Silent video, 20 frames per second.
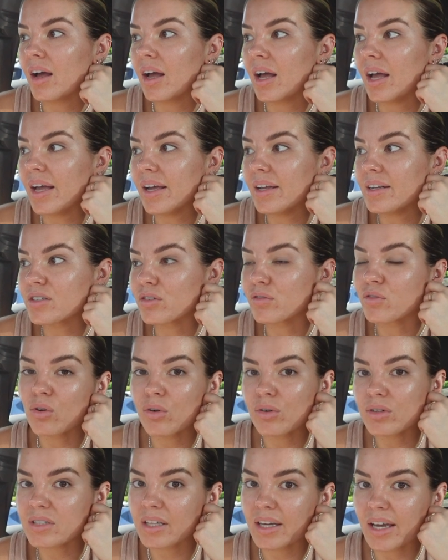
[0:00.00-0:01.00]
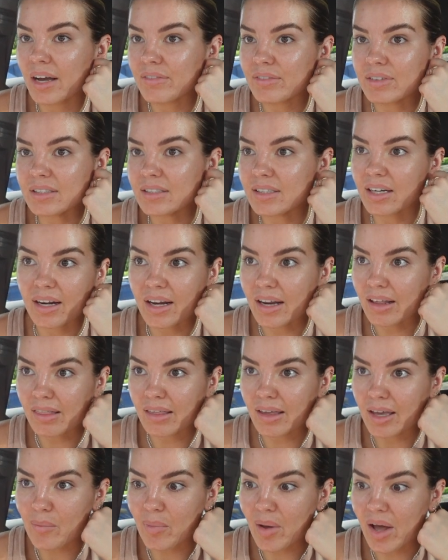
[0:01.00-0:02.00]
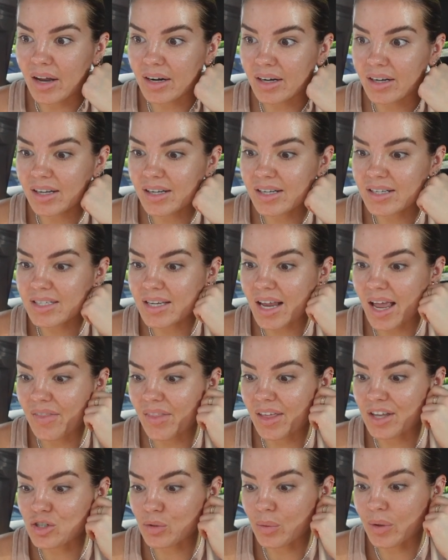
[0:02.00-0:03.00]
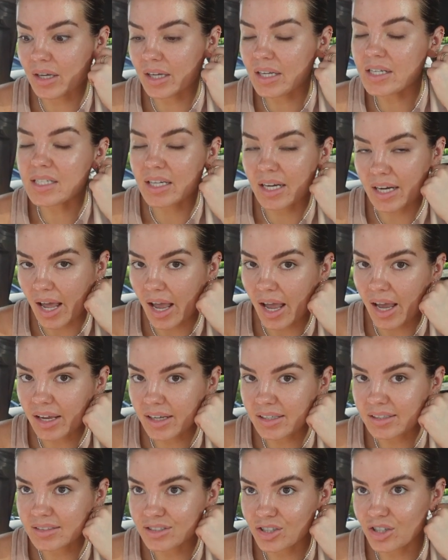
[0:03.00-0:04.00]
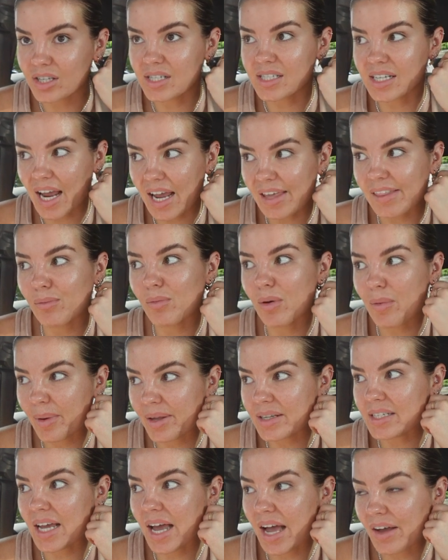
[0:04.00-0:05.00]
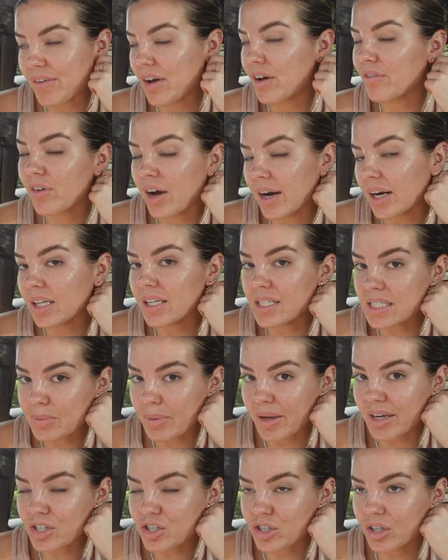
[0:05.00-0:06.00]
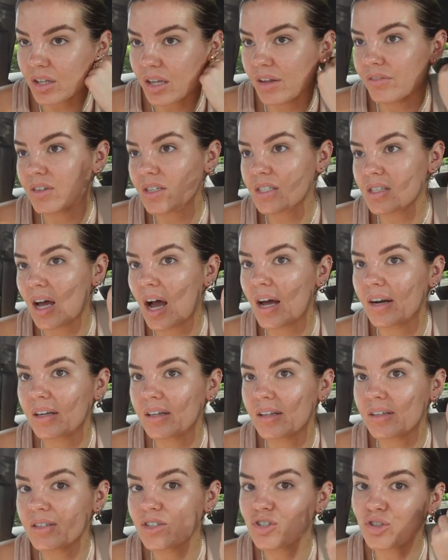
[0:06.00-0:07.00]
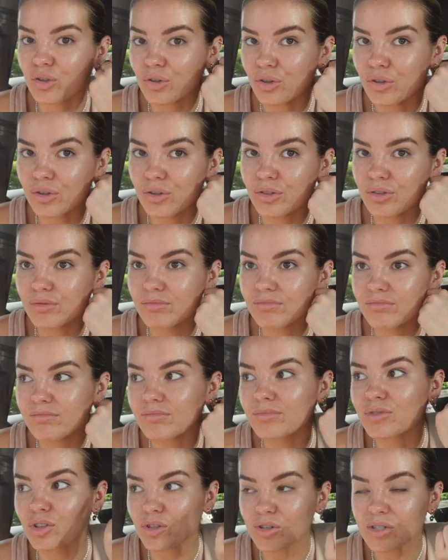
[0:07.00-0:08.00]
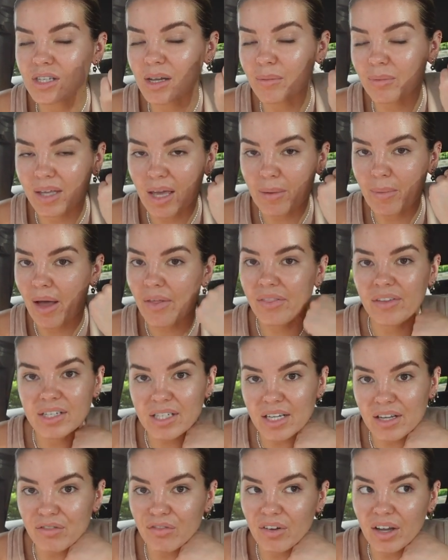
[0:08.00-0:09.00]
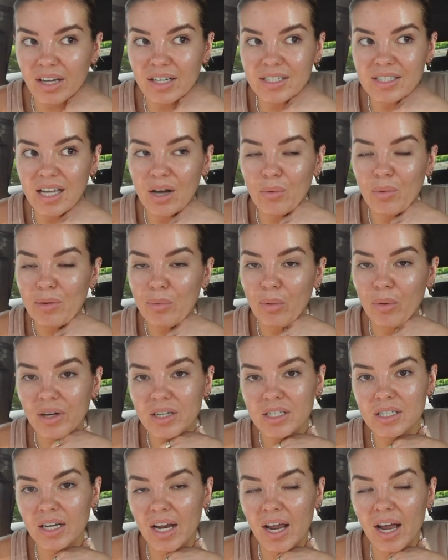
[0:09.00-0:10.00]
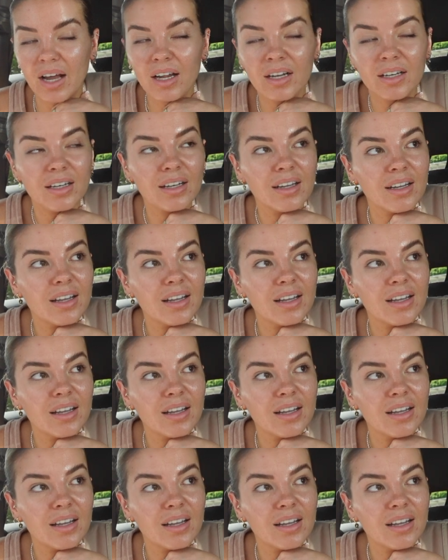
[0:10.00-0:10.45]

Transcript: And of course, they haven't done anything about it, and they're doing it today. So, the day that we're meant to have our final inspection, they've decided to do something about the defects that we pointed out.